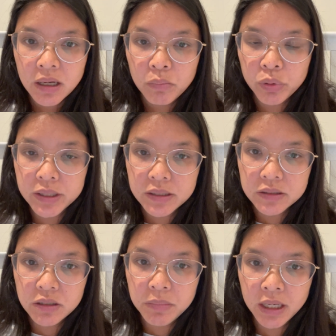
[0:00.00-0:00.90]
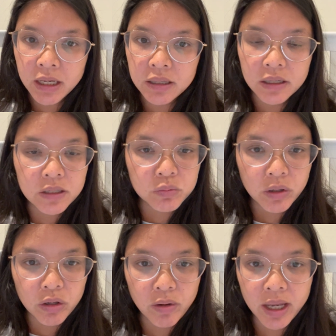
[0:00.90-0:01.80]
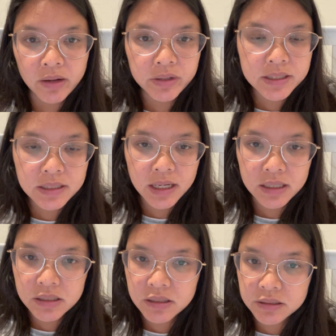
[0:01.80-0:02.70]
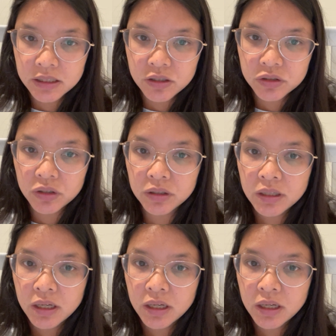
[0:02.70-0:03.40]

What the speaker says: Print on demand is where you have, let's say it is a t-shirt,